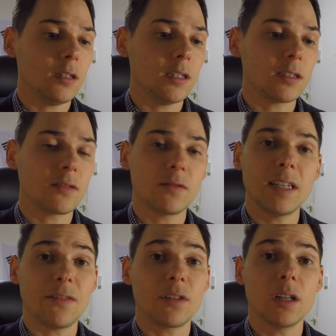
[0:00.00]
It's
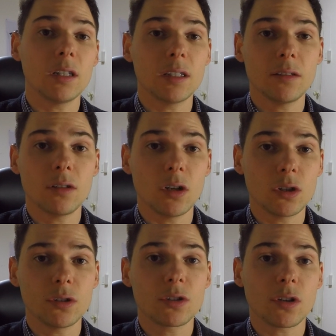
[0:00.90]
definitely a
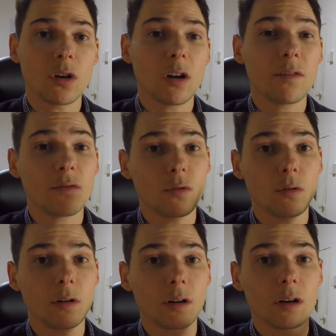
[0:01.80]
good cigar
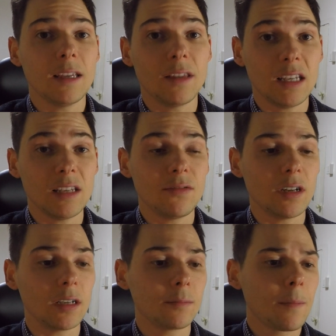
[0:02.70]
for the
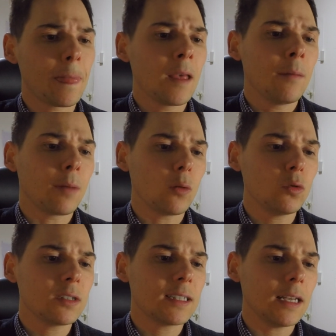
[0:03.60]
evening, but I
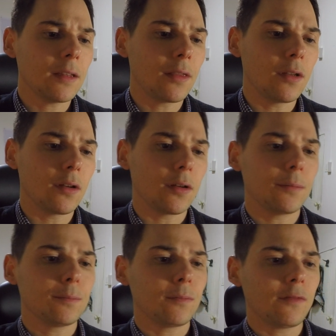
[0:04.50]
would say the
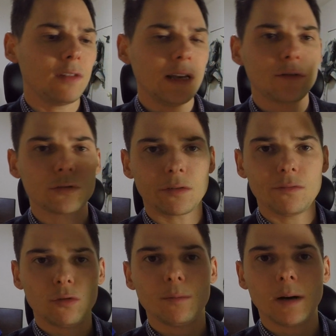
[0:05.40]
flavors are
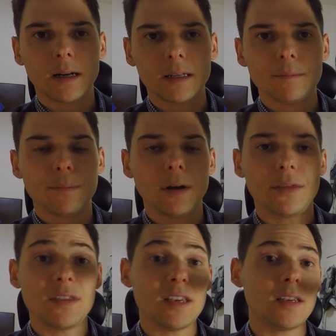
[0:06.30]
full-bodied, but
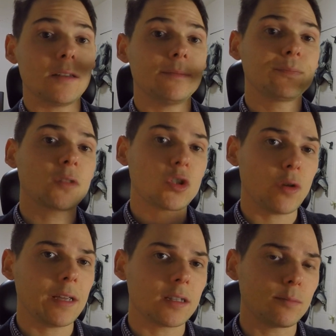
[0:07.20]
the
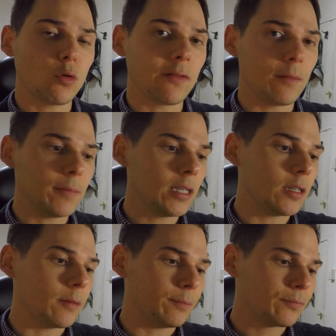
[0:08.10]
strength is more of a
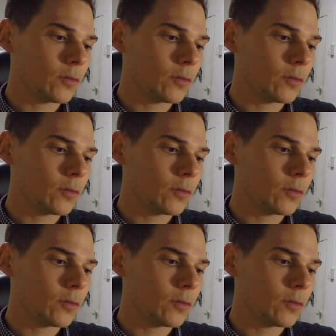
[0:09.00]
medium.